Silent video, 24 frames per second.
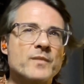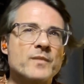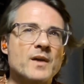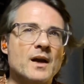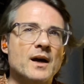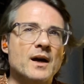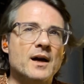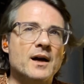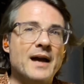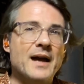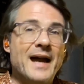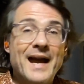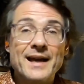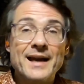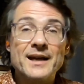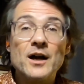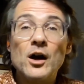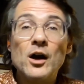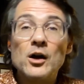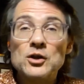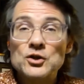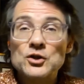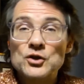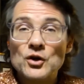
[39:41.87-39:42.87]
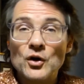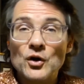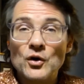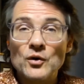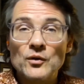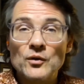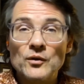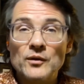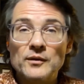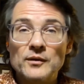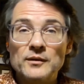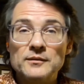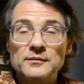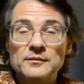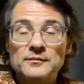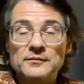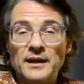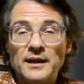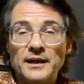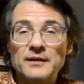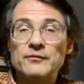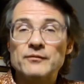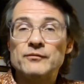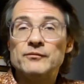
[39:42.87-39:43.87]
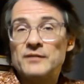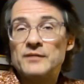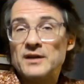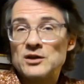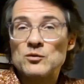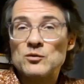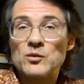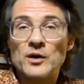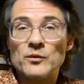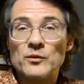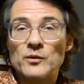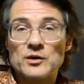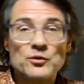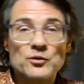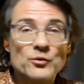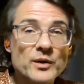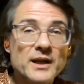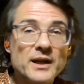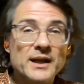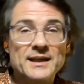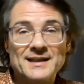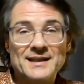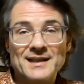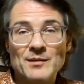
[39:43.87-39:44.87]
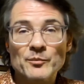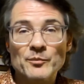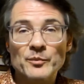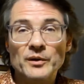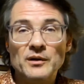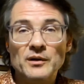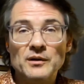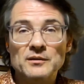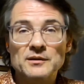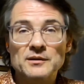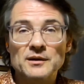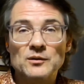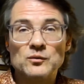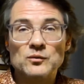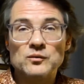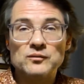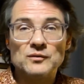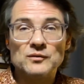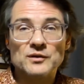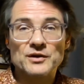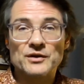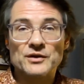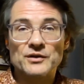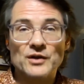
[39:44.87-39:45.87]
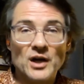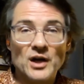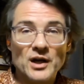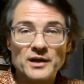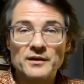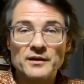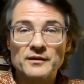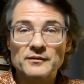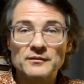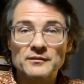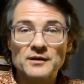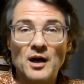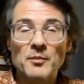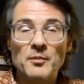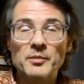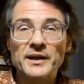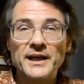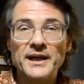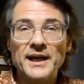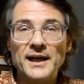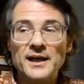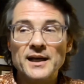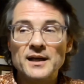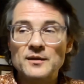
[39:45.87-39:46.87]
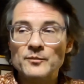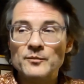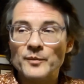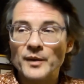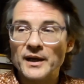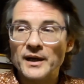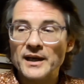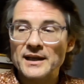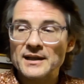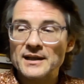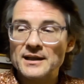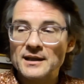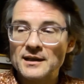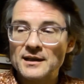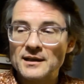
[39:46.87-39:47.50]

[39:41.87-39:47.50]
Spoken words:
And also, like, this one was really simple. It was not complicated, but it